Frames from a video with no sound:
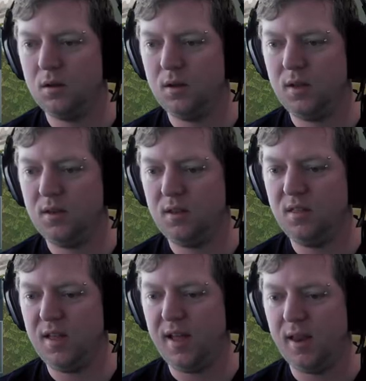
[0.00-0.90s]
and did
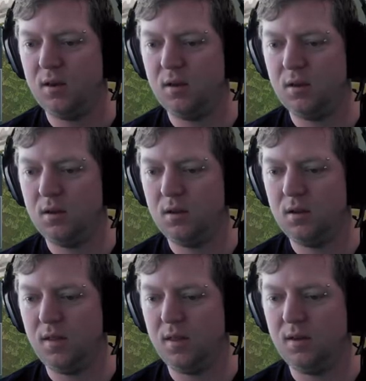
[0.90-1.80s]
that,
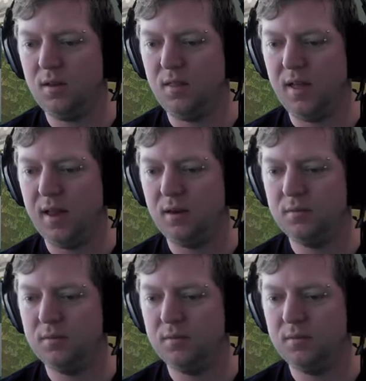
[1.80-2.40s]
and then did that.